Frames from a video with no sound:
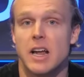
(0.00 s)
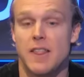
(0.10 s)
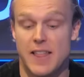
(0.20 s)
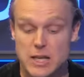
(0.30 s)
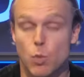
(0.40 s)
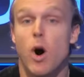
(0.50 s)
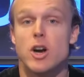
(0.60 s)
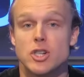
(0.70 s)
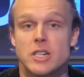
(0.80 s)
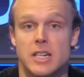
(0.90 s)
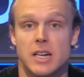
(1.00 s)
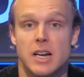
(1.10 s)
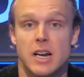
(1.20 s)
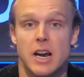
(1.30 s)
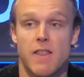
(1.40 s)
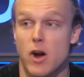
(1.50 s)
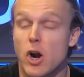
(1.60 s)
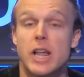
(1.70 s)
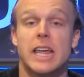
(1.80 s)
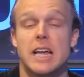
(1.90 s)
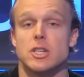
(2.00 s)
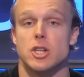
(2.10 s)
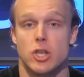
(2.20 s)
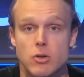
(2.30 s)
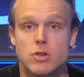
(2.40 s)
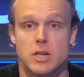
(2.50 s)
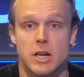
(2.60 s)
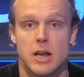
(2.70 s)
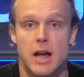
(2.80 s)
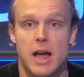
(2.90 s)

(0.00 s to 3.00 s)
That's Washington. They're going to get to Houston